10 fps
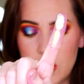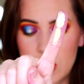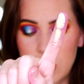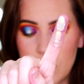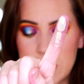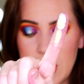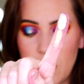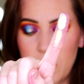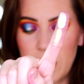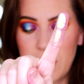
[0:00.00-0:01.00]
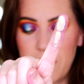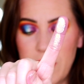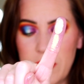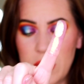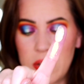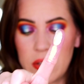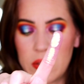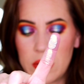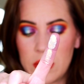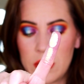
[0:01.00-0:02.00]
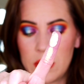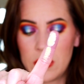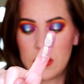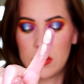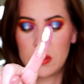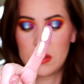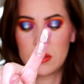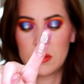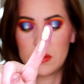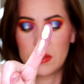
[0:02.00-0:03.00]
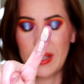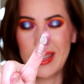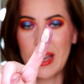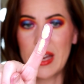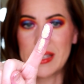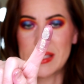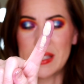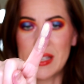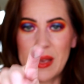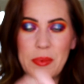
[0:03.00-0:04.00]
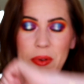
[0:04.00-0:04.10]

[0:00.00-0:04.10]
just looks like a really vivid, like icy type